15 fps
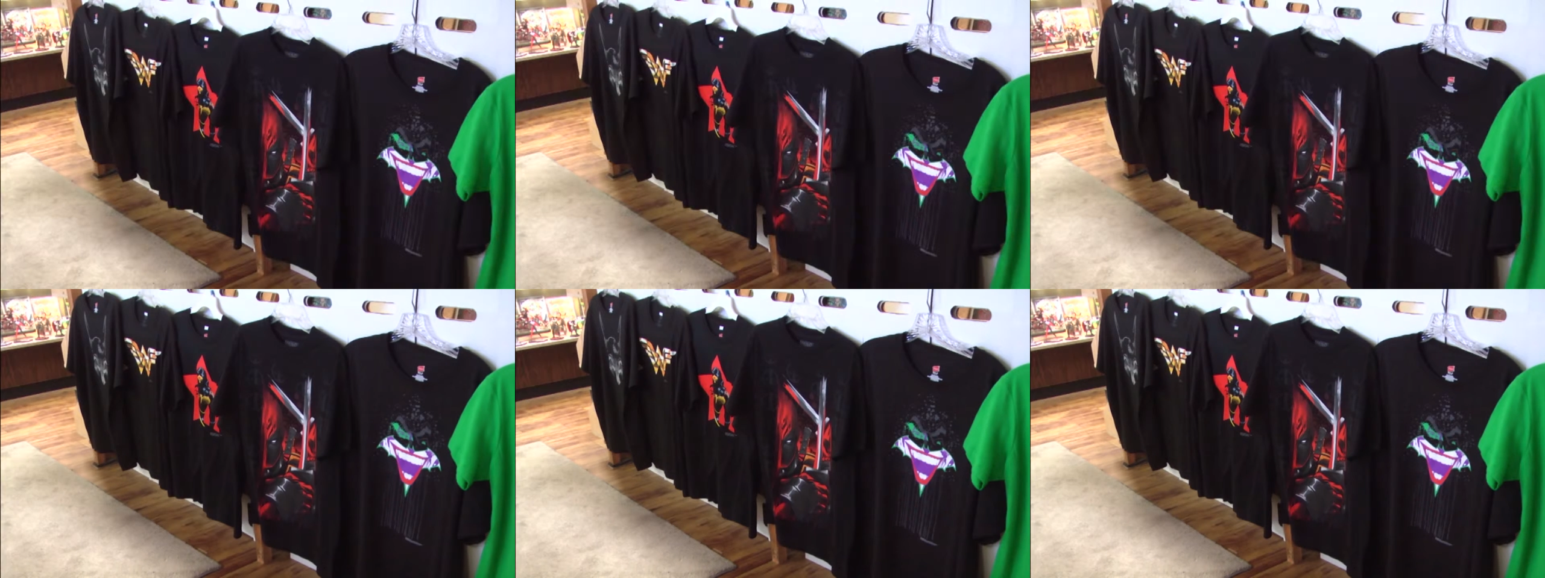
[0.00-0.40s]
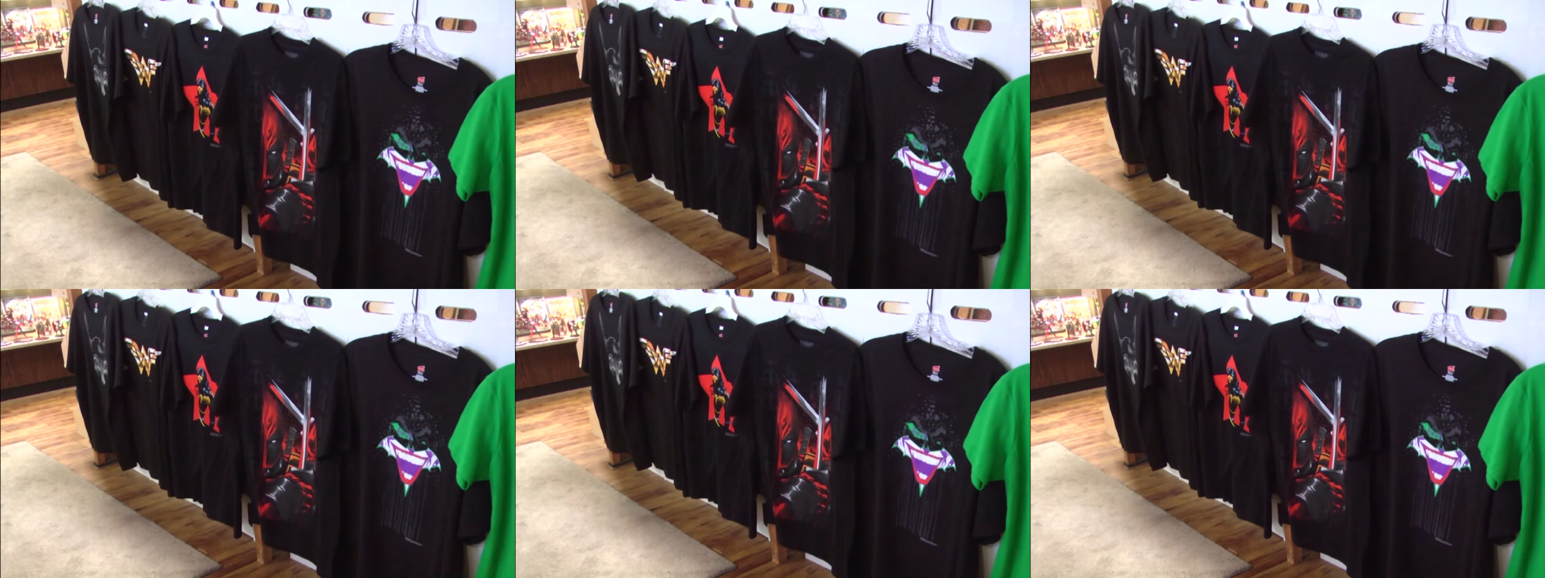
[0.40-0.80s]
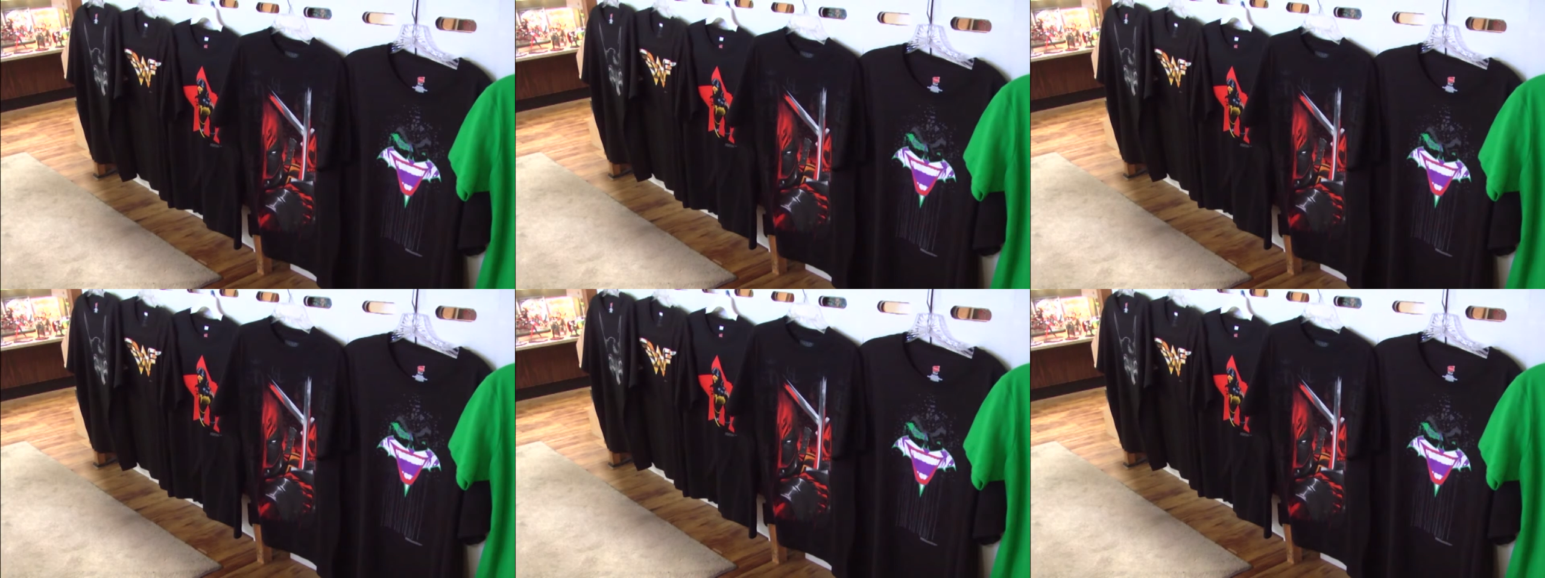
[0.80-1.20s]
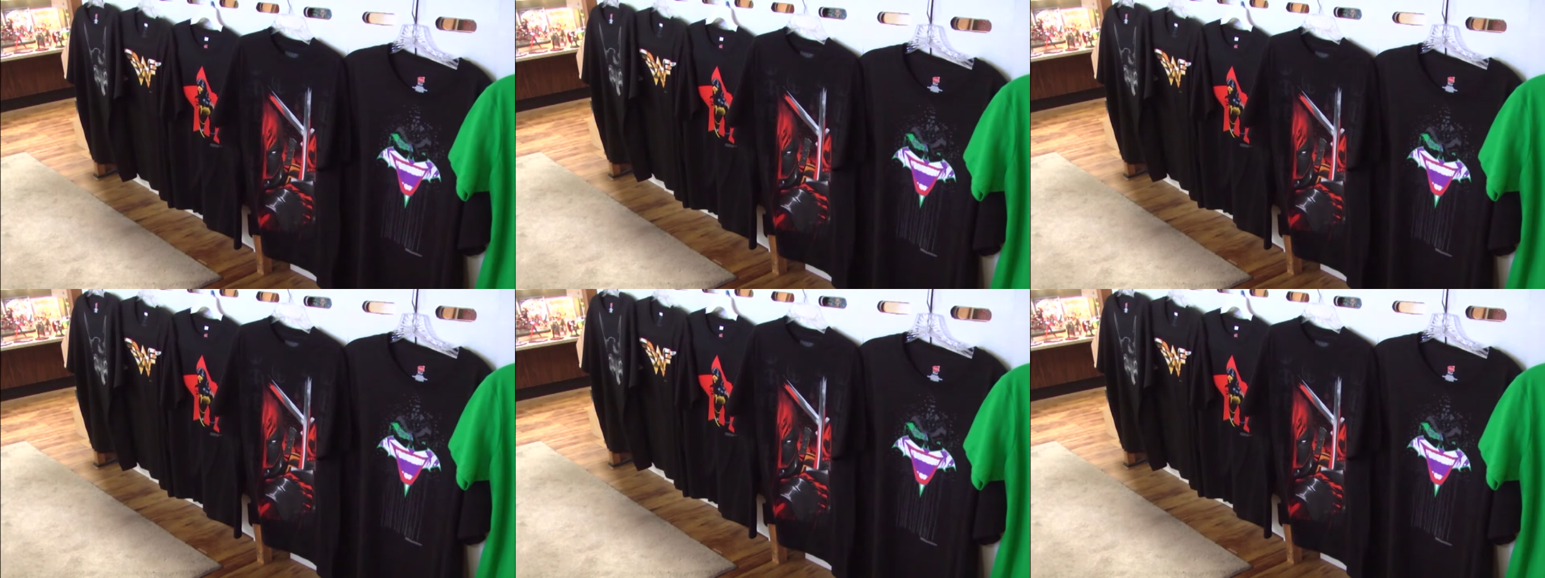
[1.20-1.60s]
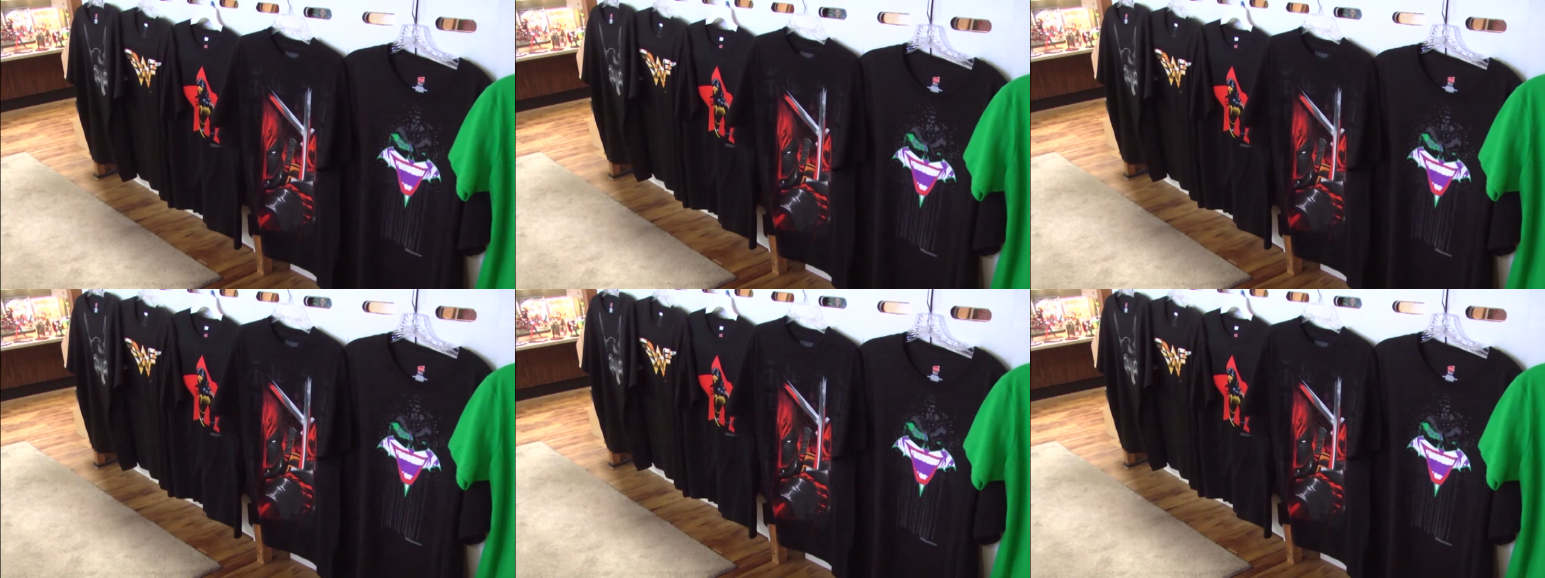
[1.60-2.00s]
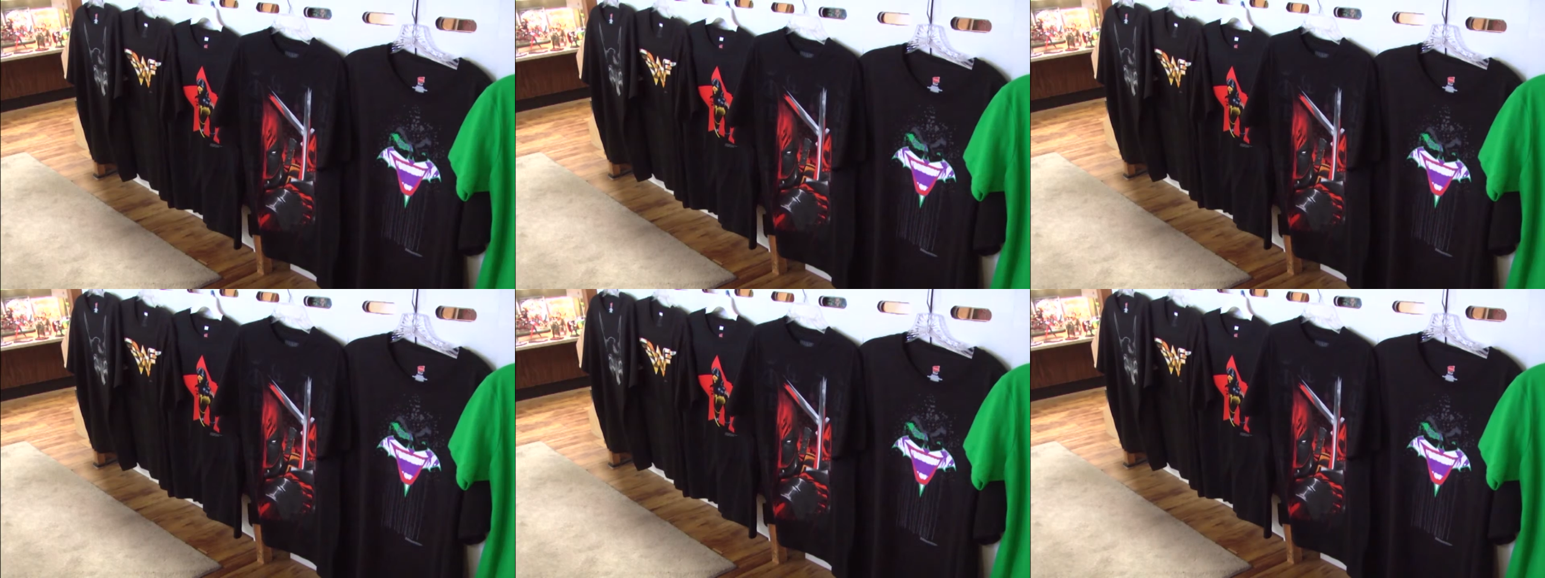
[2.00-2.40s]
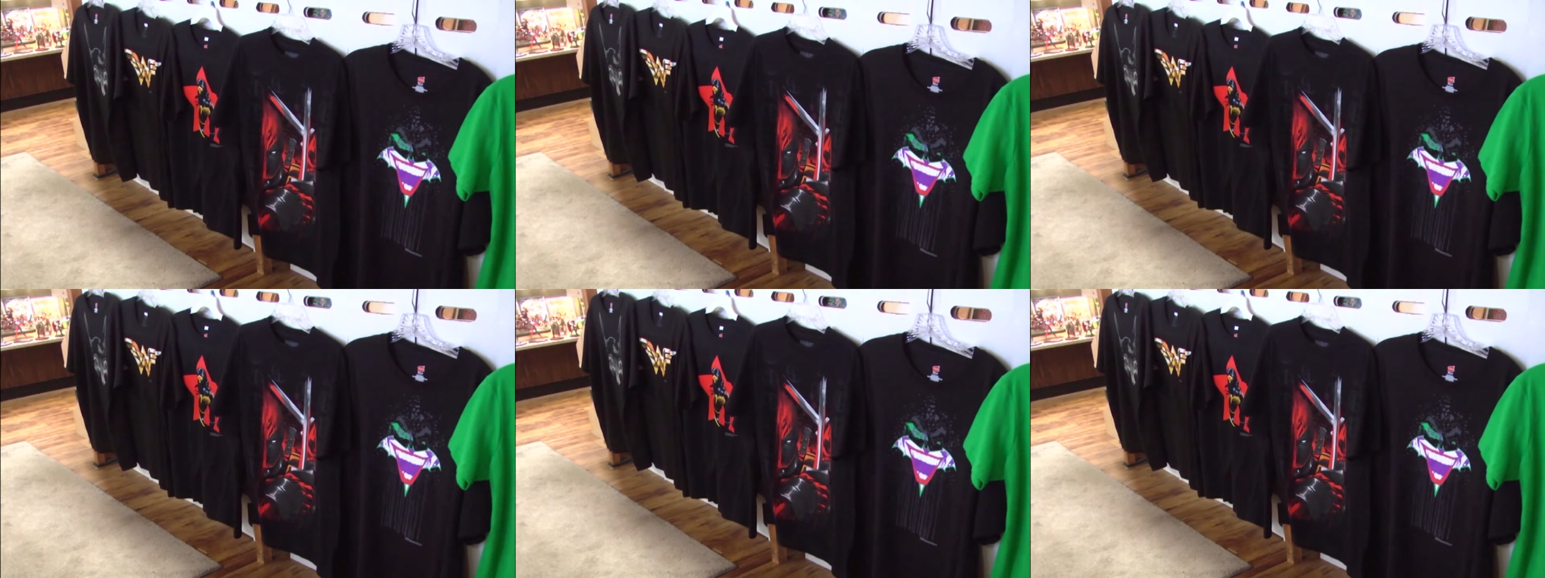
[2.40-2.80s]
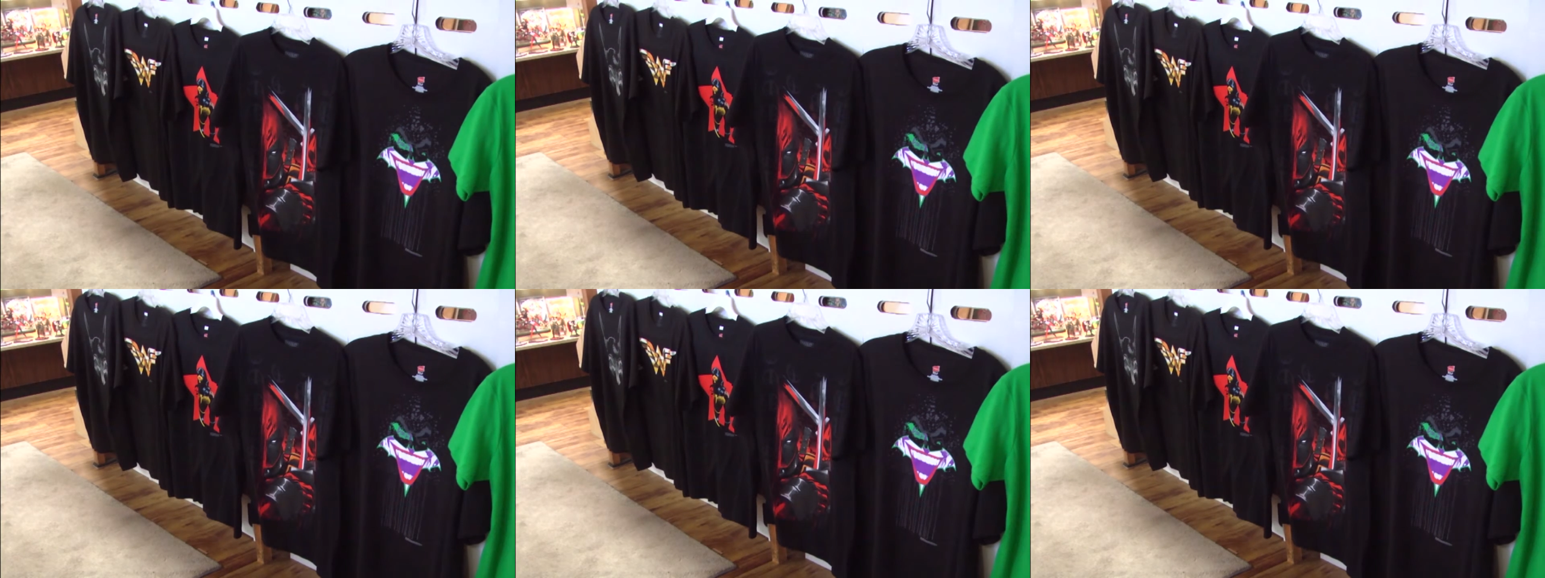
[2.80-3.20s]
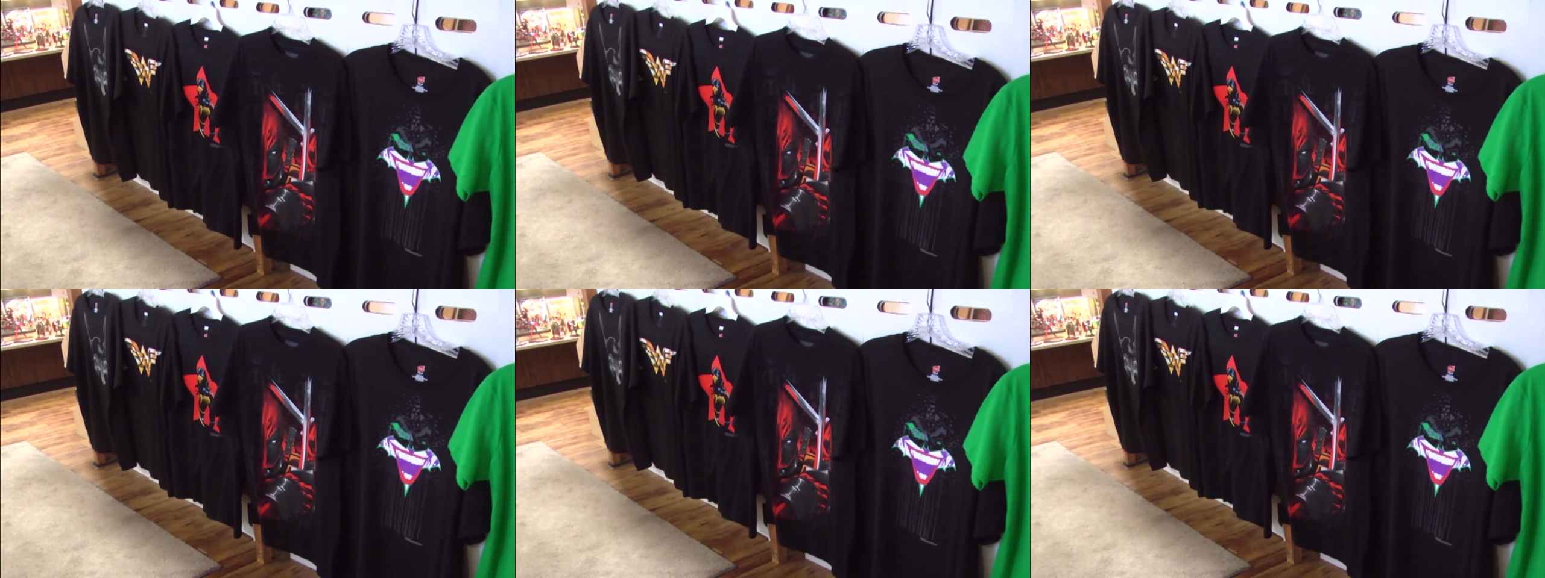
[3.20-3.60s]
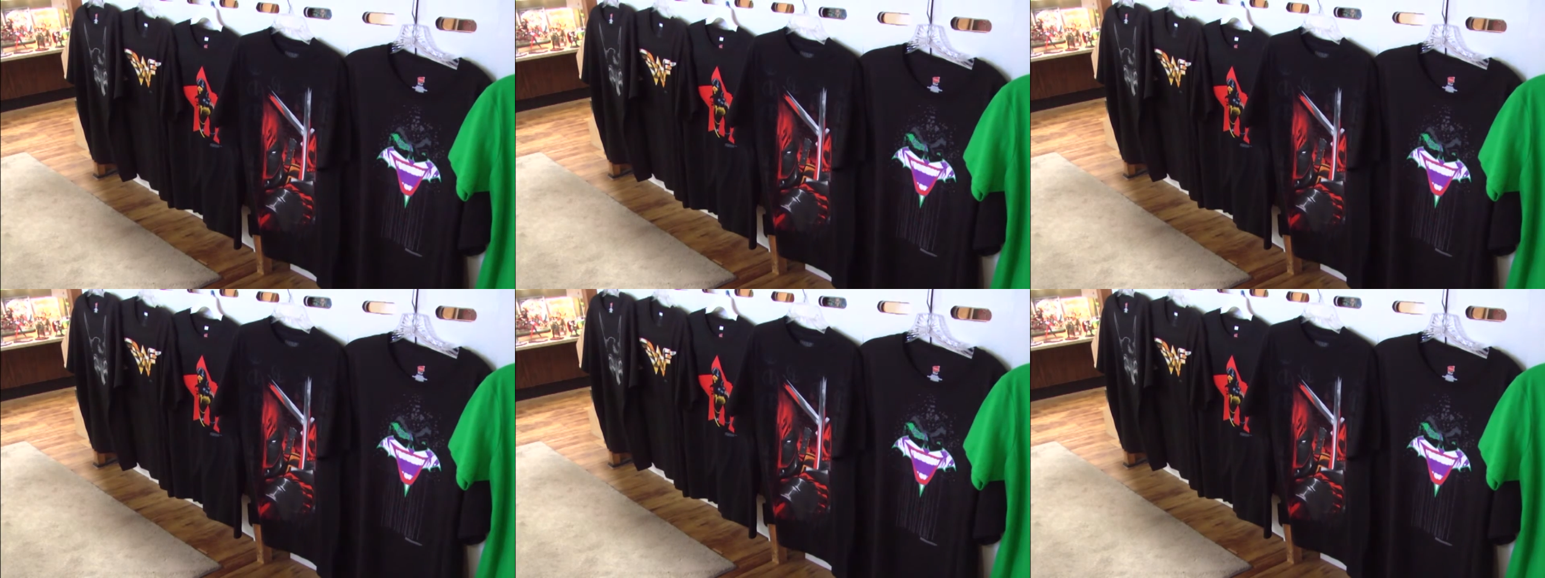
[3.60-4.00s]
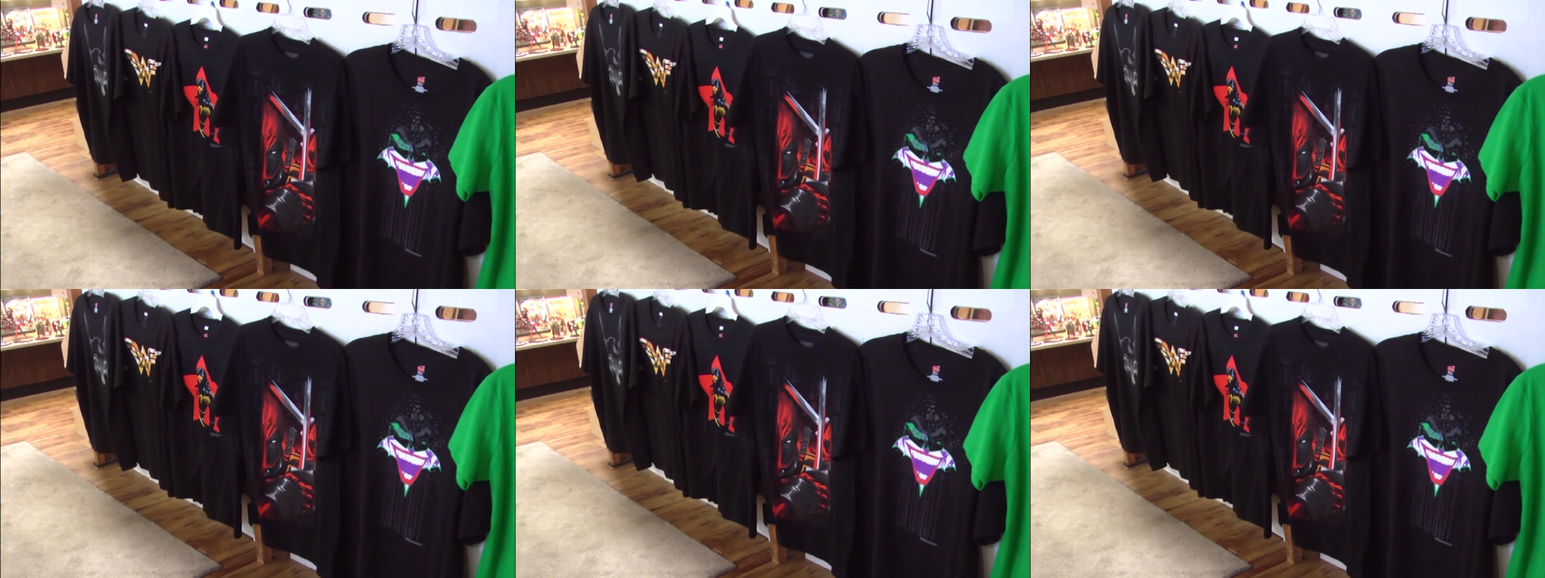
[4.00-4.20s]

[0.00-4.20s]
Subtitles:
Nobody's mouth can be seen.